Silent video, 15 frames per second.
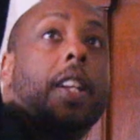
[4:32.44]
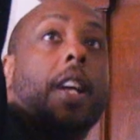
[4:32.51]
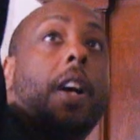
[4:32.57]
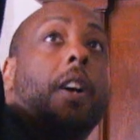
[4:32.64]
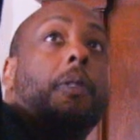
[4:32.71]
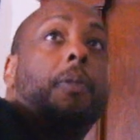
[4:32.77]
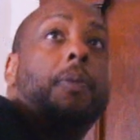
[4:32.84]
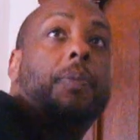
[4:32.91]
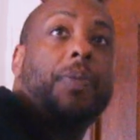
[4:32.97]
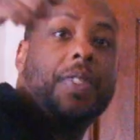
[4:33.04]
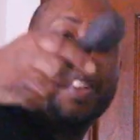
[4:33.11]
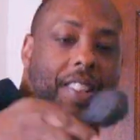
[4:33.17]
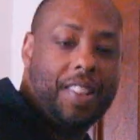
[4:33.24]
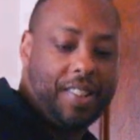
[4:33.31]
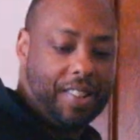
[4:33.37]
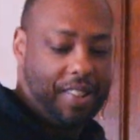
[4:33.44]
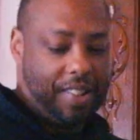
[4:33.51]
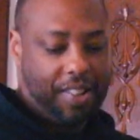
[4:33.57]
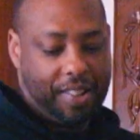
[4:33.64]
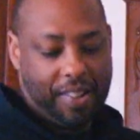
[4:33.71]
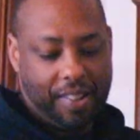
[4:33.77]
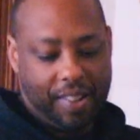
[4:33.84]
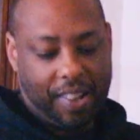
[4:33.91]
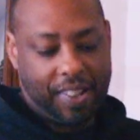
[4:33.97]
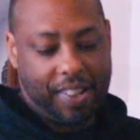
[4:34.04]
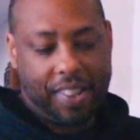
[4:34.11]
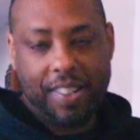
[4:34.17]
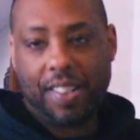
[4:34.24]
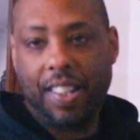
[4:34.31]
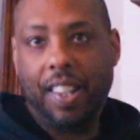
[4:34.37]
it out. This
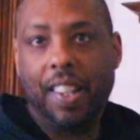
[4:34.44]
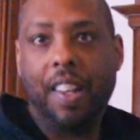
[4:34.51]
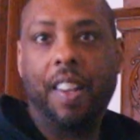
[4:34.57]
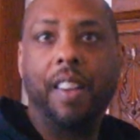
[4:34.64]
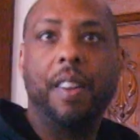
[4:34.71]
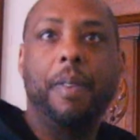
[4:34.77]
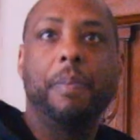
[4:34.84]
is the